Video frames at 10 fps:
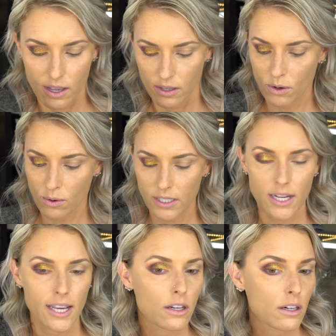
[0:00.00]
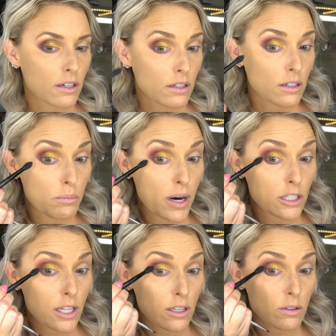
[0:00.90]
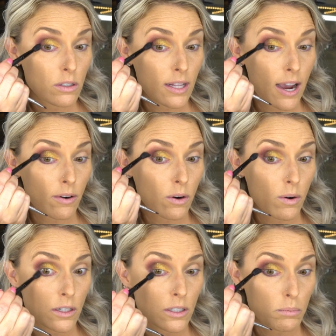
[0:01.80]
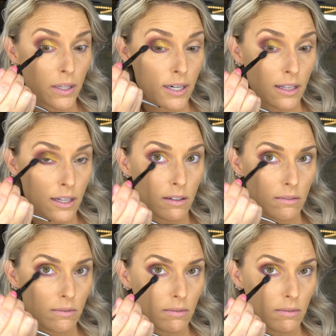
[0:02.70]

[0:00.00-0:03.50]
You can always take your brush that you used in the outer corner and just blend it a little.